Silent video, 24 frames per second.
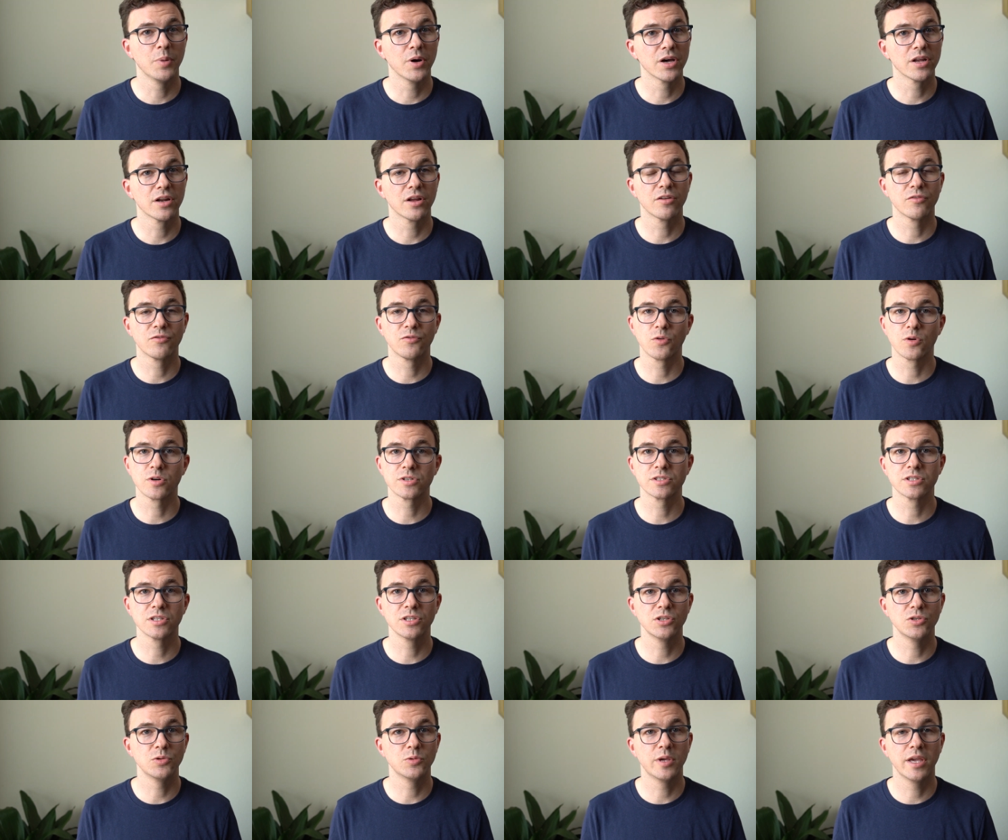But
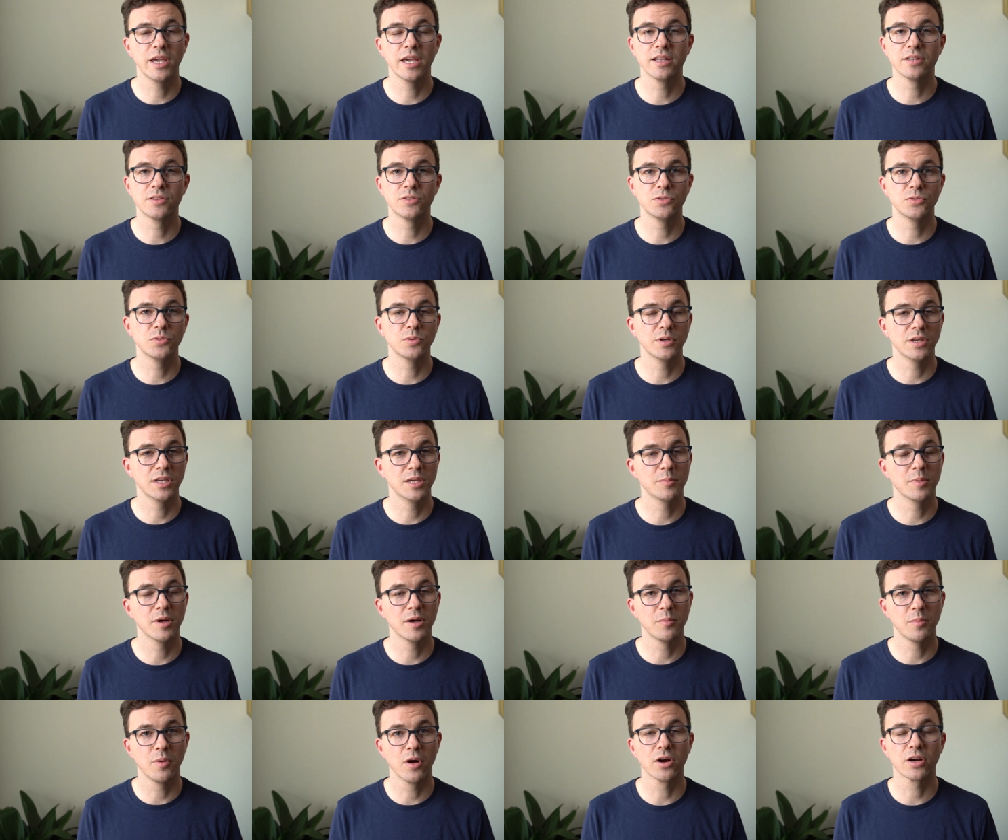unfortunately, you can't do
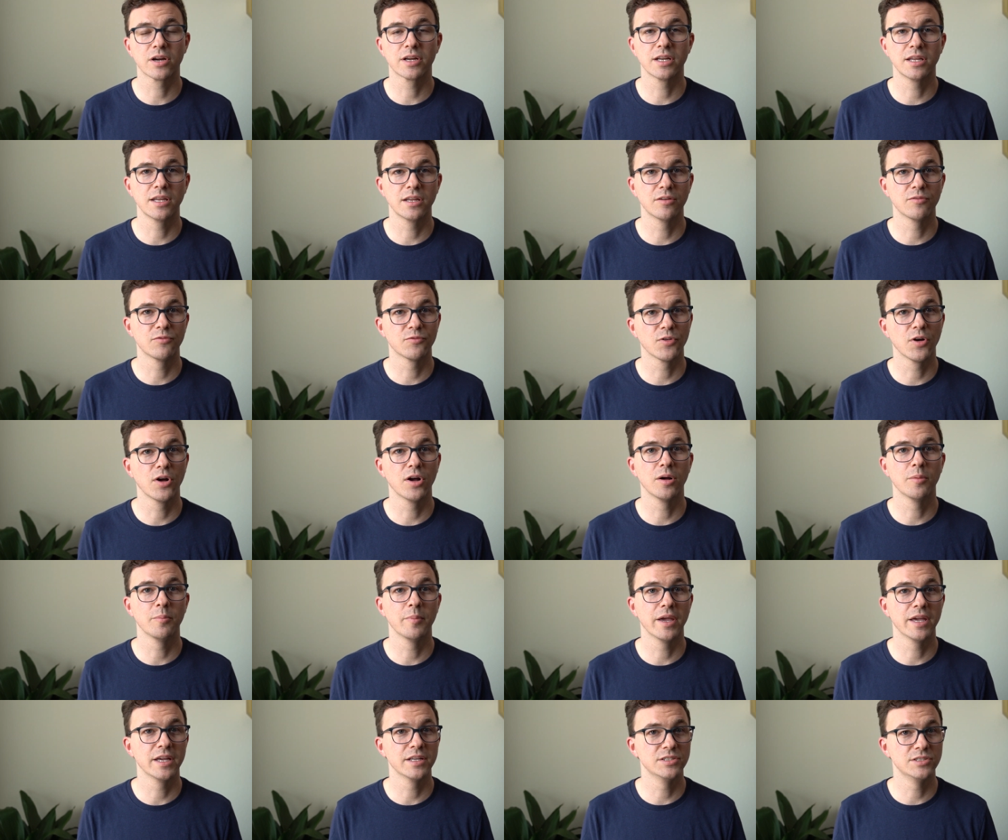email marketing
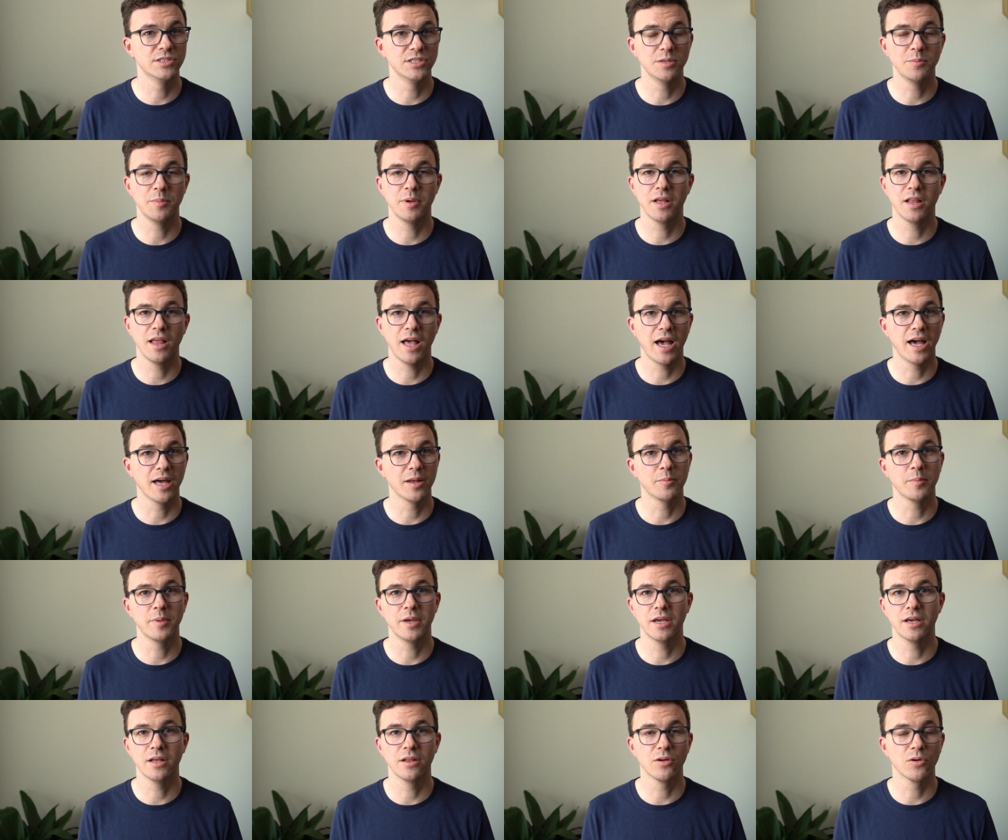from a Gmail,
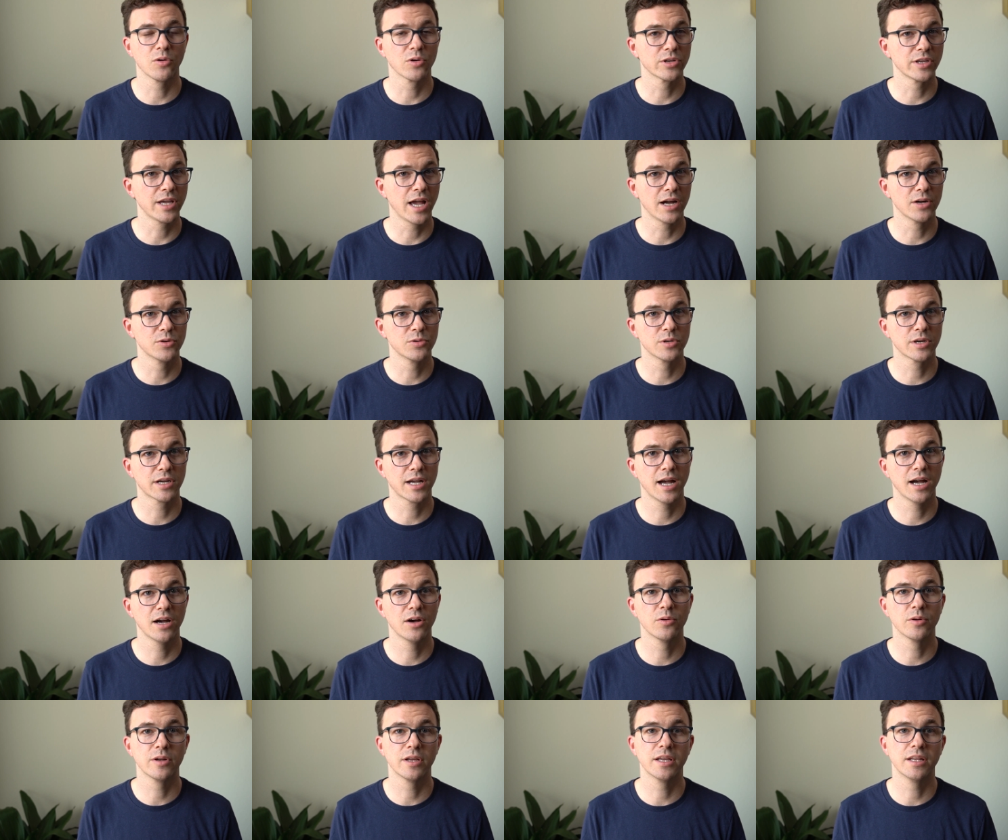Hotmail, or Yahoo
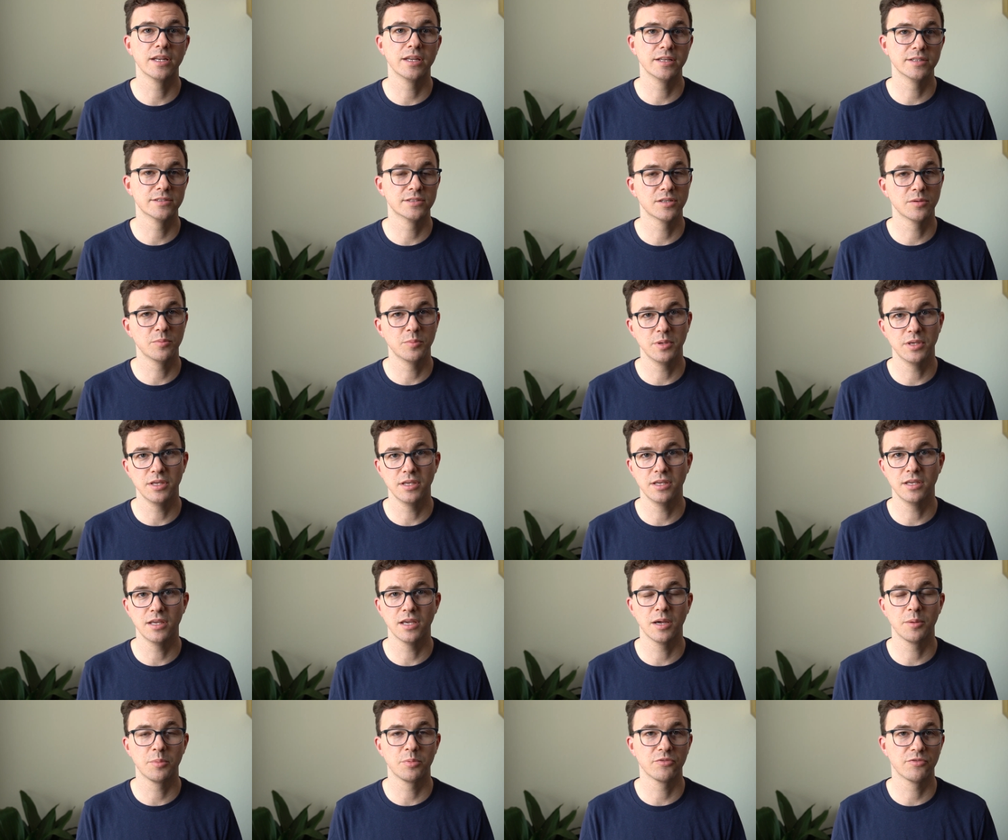account. It needs to
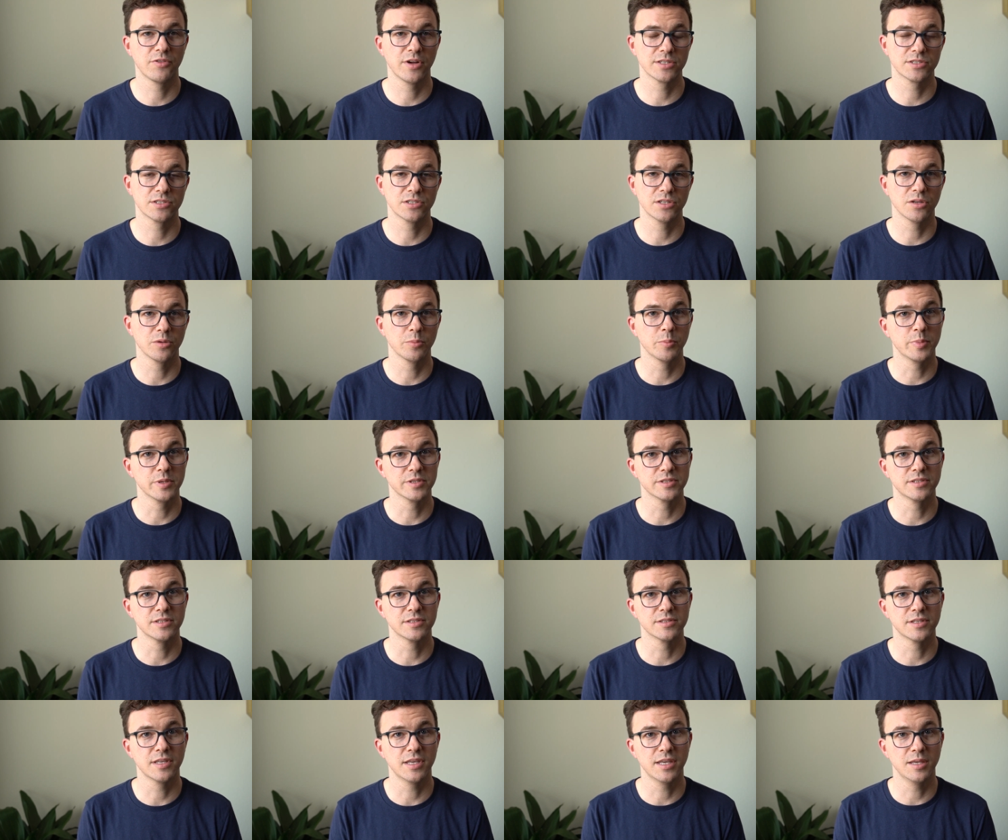be a professional
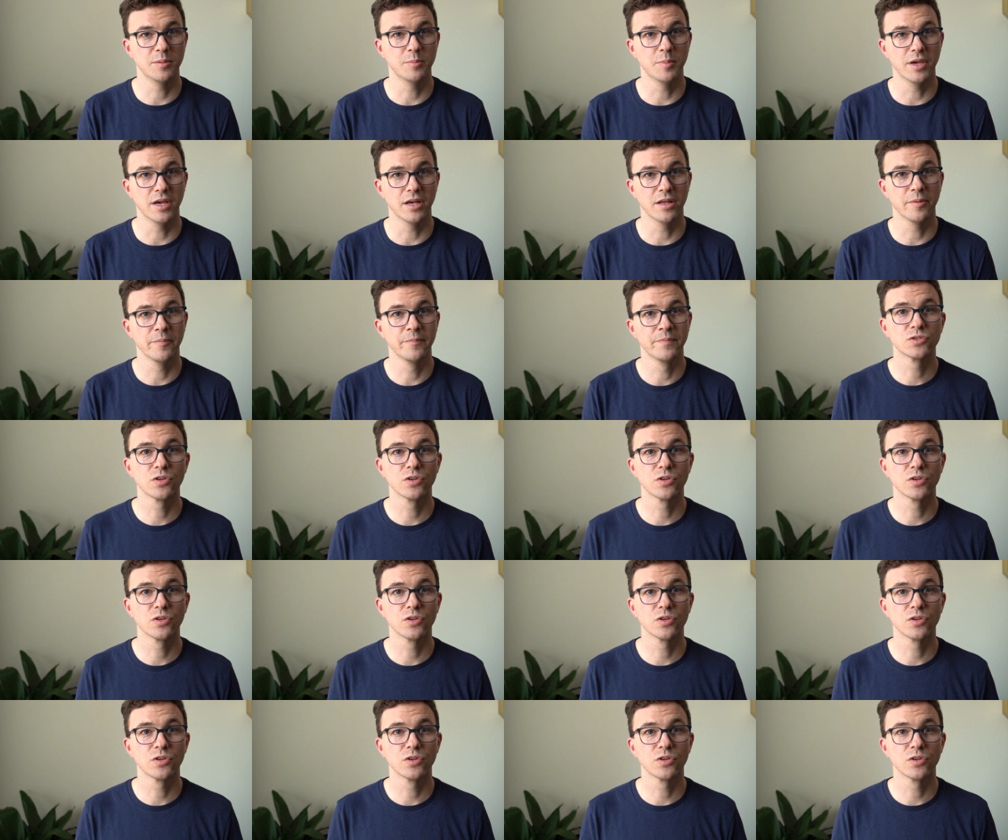business email.